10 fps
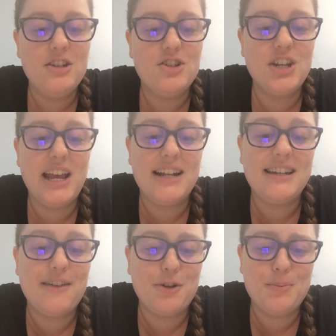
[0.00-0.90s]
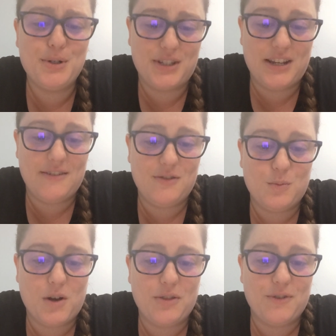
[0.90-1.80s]
She had never
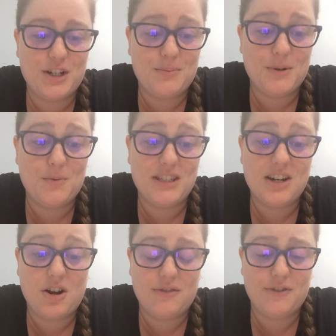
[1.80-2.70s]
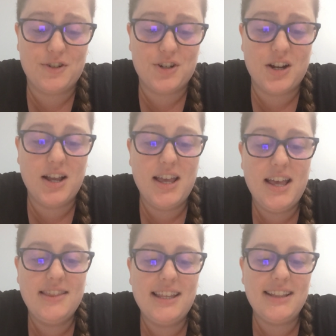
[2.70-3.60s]
perceived, while the regiment was in Hertfordshire,
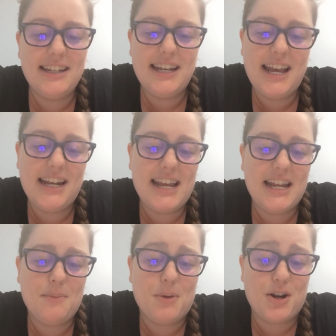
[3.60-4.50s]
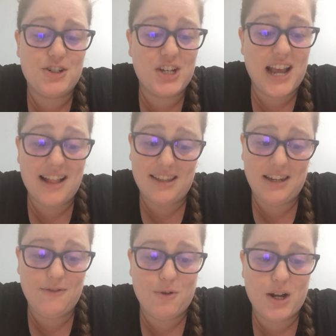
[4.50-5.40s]
that Lydia had any
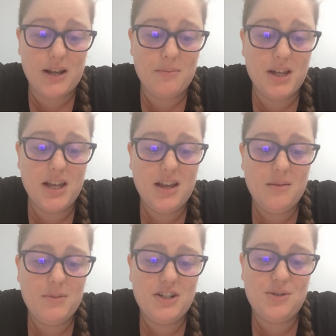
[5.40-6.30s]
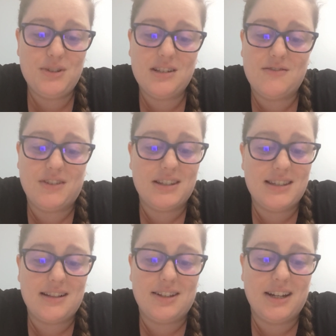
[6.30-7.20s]
partiality for him, but she was convinced
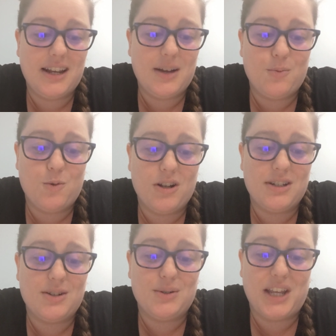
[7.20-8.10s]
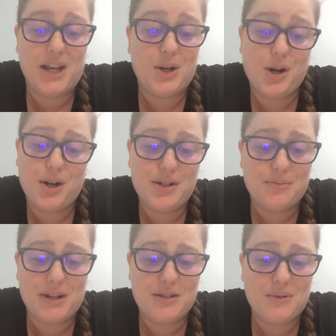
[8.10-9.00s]
that Lydia wanted only
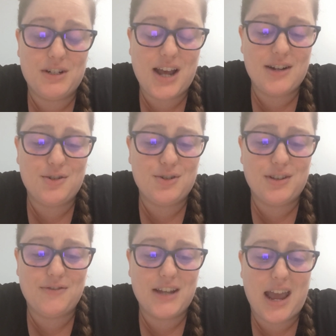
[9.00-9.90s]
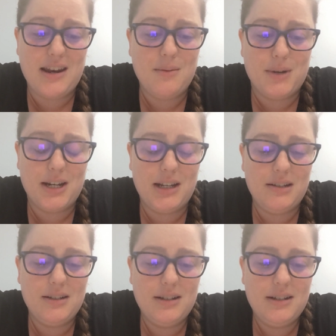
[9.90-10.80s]
encouragement to attach herself to
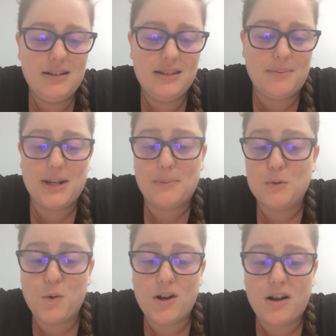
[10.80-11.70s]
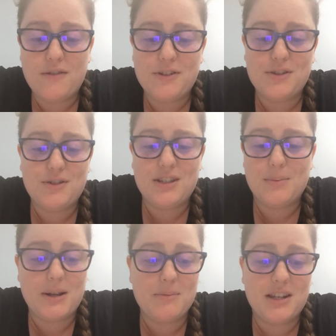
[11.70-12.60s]
anybody. Sometimes one officer,
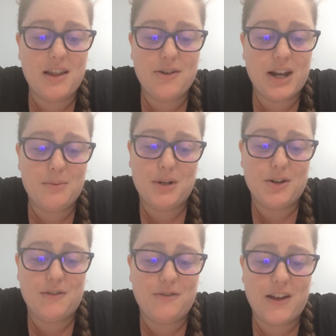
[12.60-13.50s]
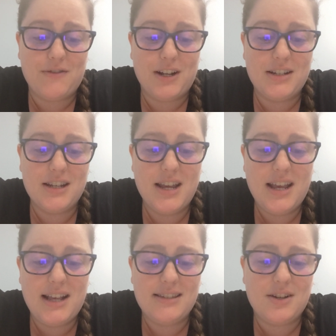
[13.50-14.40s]
sometimes another had been her favorite,
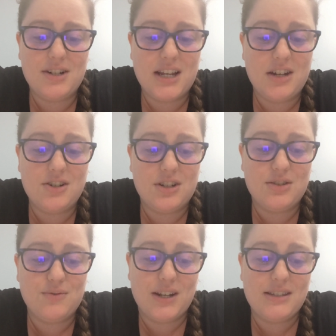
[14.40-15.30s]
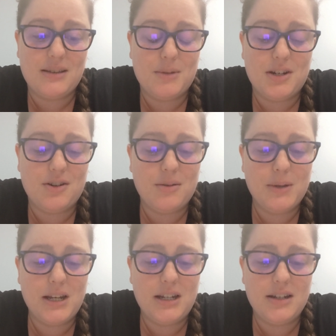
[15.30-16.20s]
as their attentions raised them in her
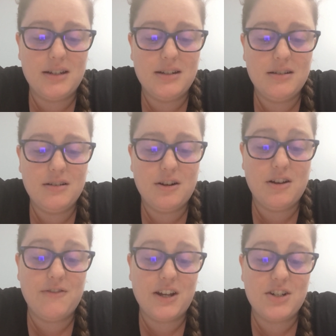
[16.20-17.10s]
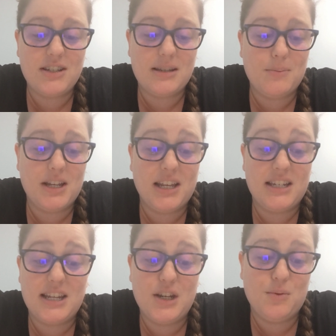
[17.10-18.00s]
opinion. Her affections had been
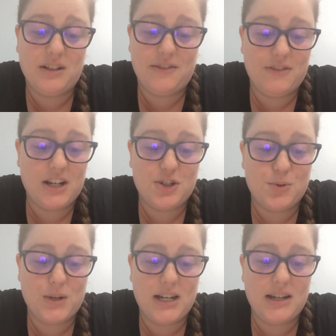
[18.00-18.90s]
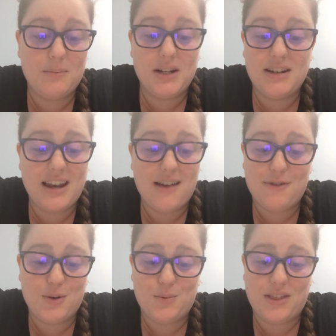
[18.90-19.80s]
continually fluctuating, but
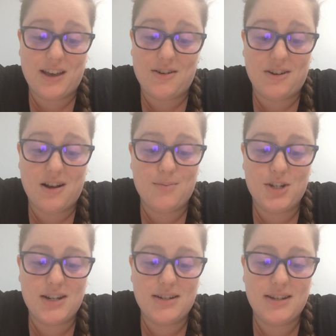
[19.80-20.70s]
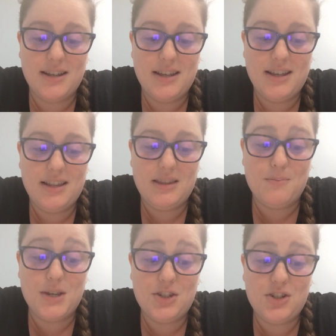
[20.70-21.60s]
never without an object. The
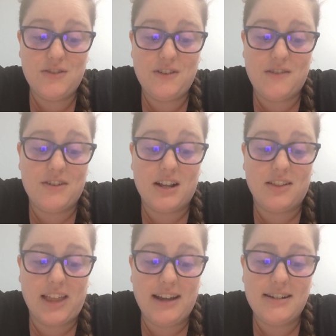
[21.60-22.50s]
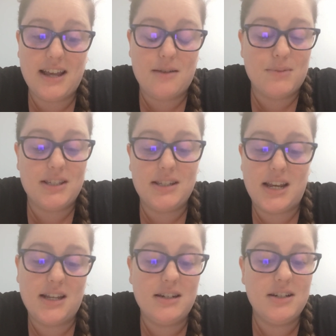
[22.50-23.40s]
mischief of neglect and
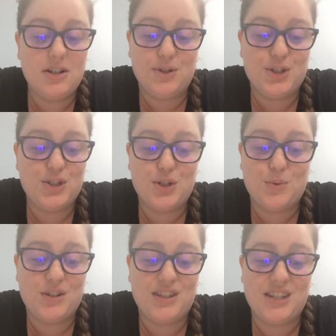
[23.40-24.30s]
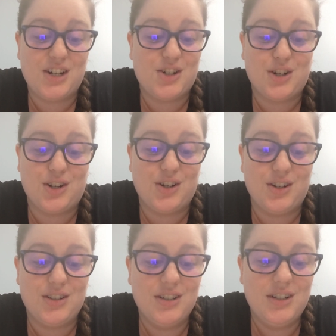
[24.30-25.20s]
mistaken indulgence towards such a
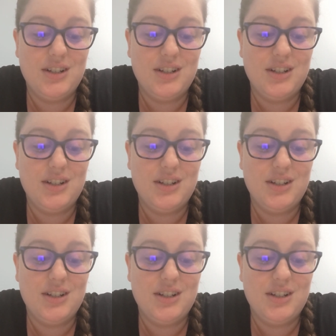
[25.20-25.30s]
girl.